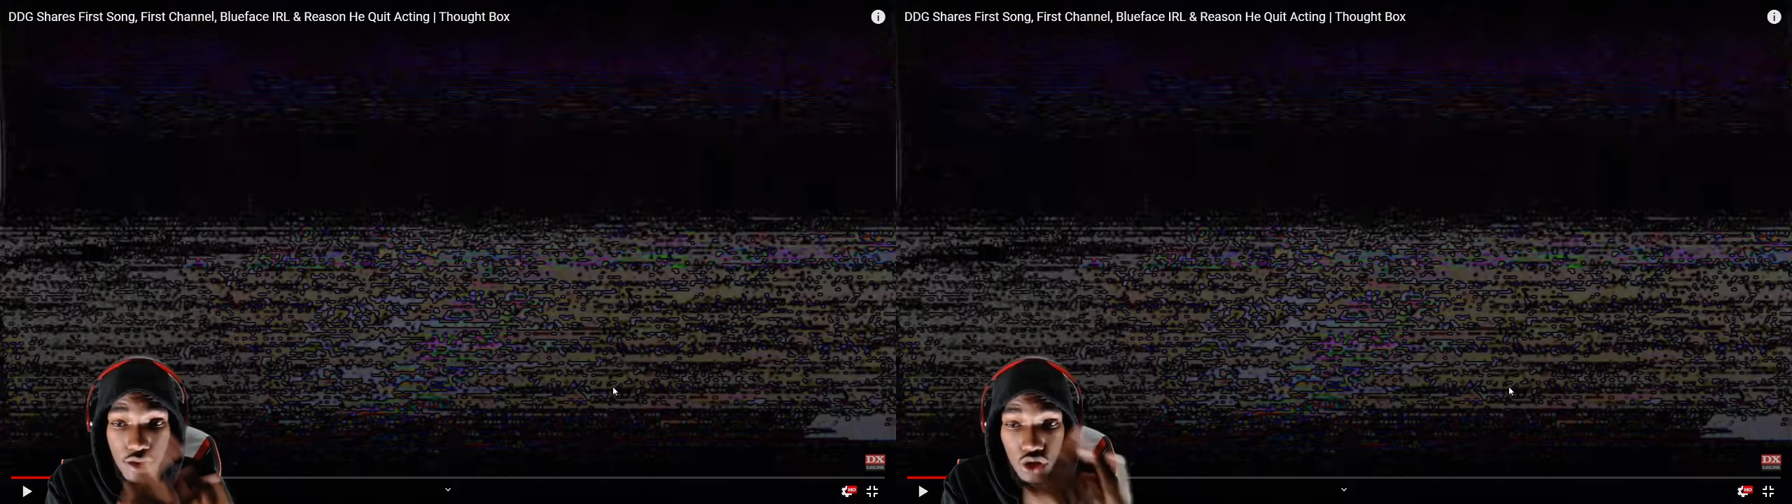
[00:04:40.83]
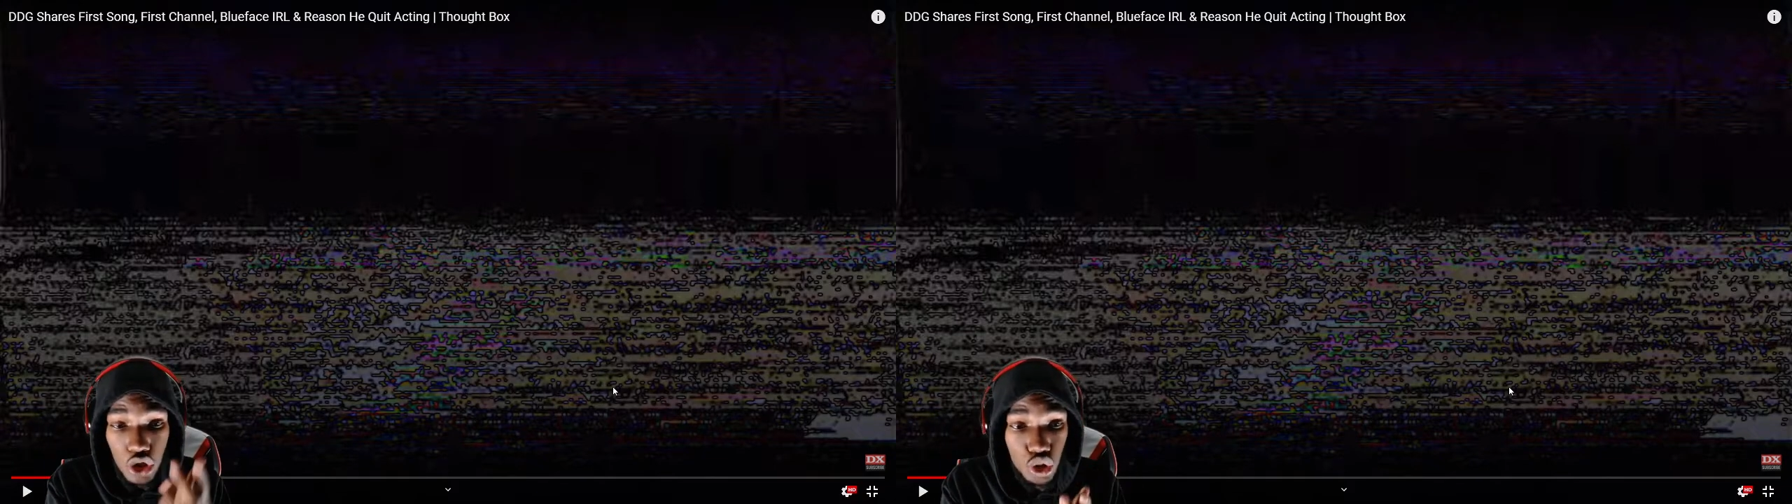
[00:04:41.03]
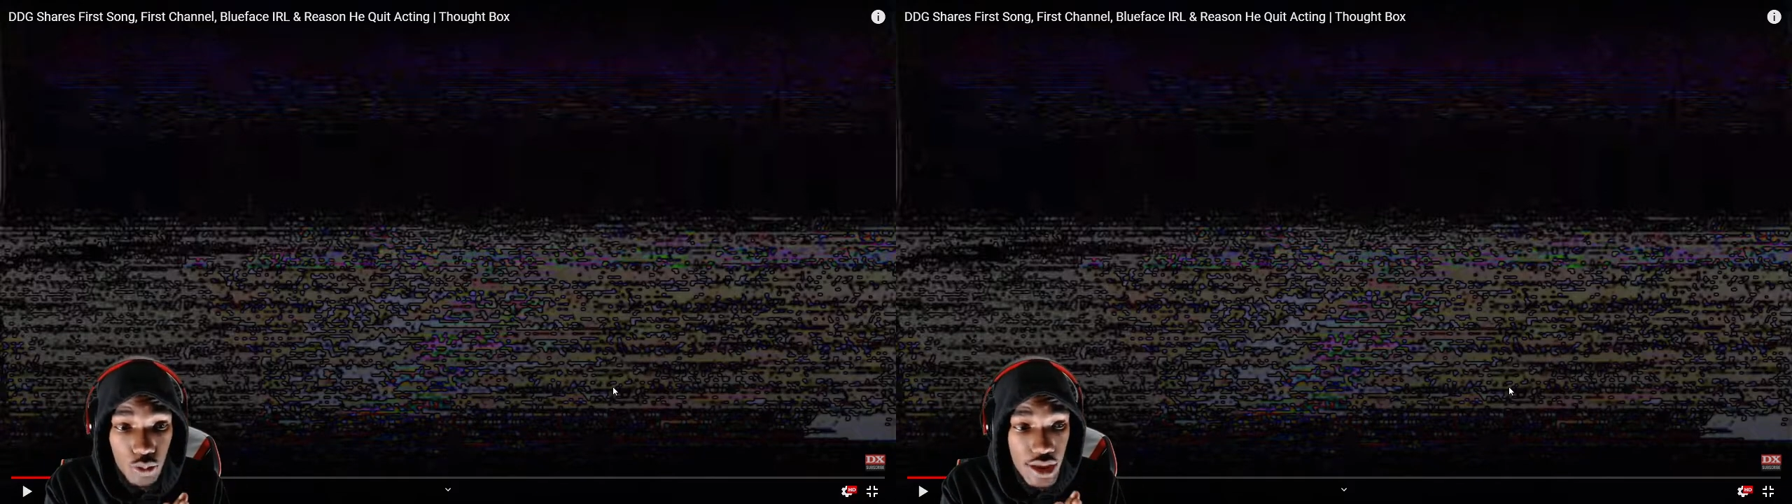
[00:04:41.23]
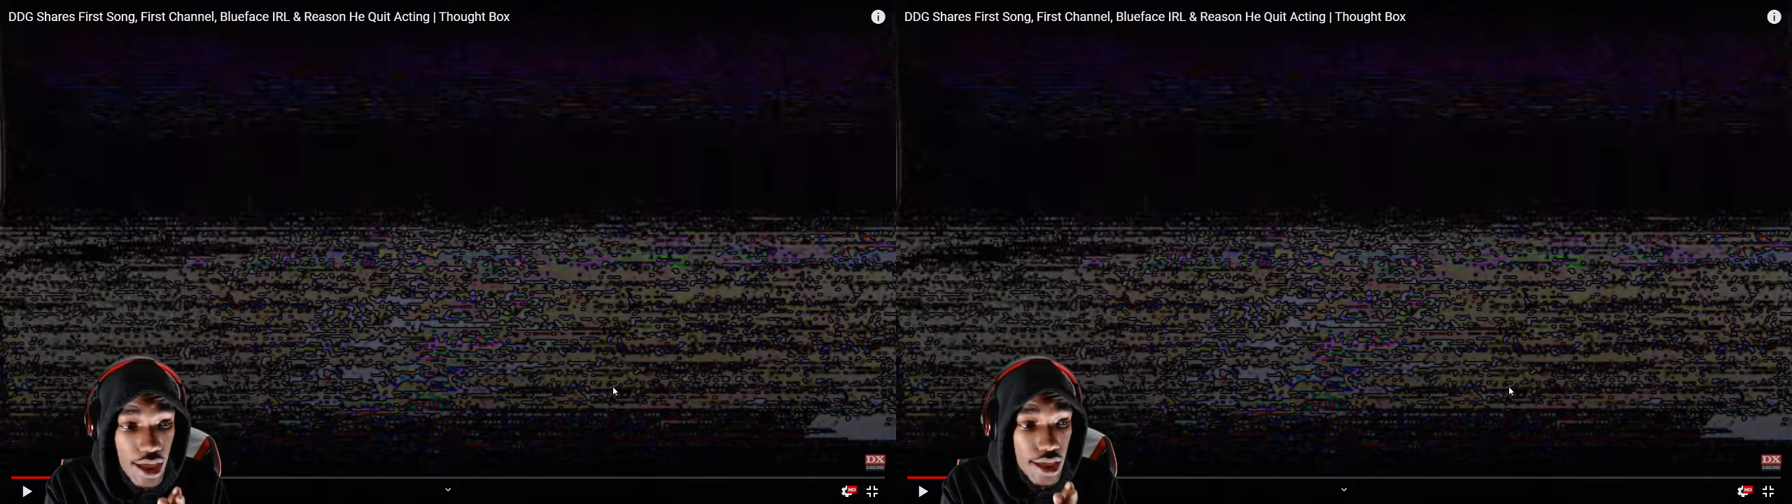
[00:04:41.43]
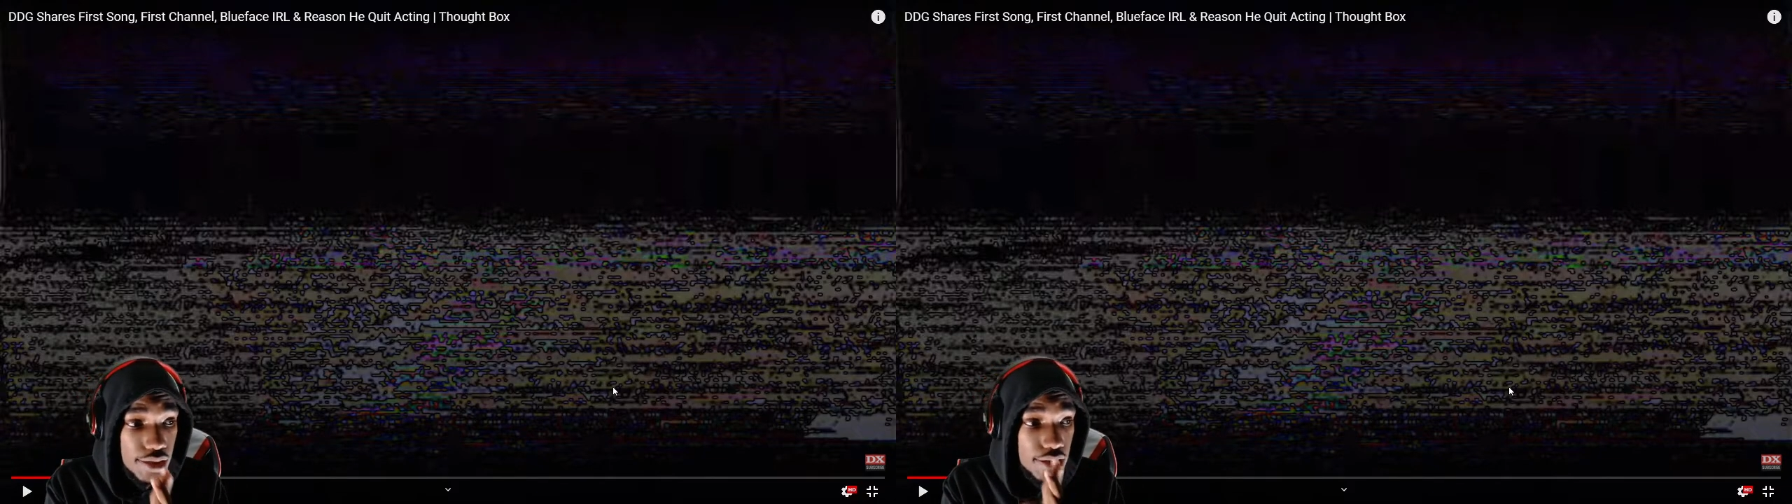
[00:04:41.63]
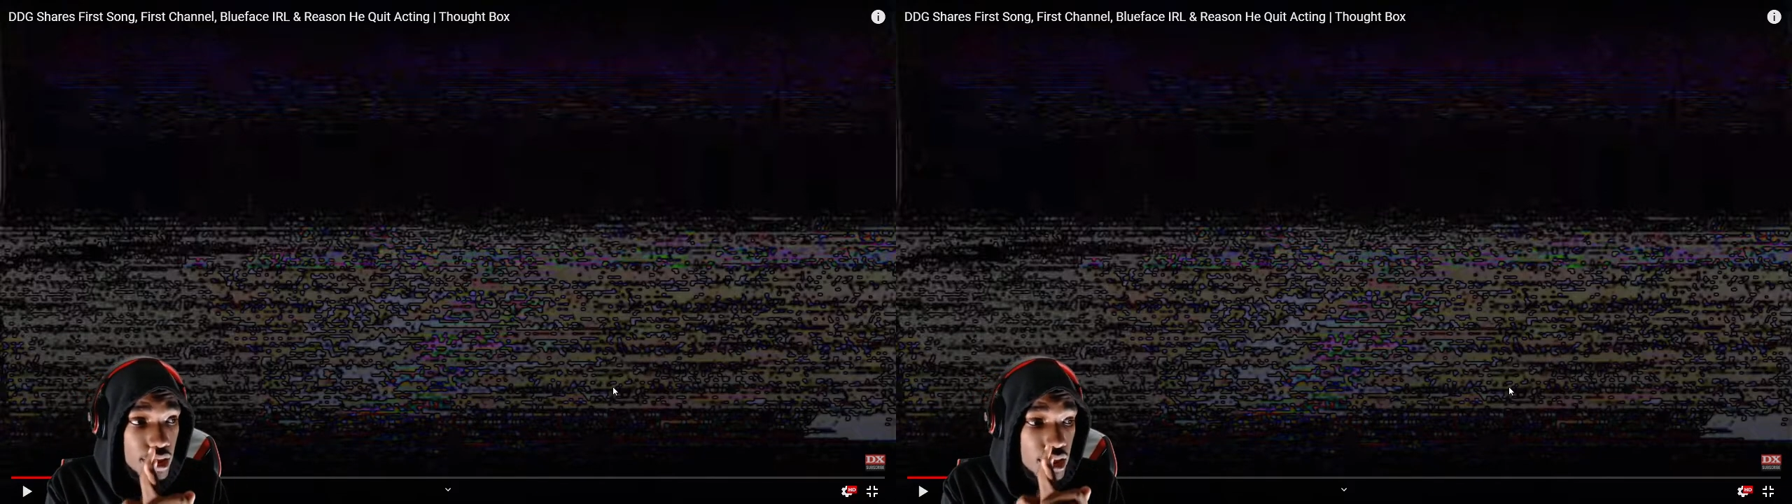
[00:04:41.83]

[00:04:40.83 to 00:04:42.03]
Soluminati,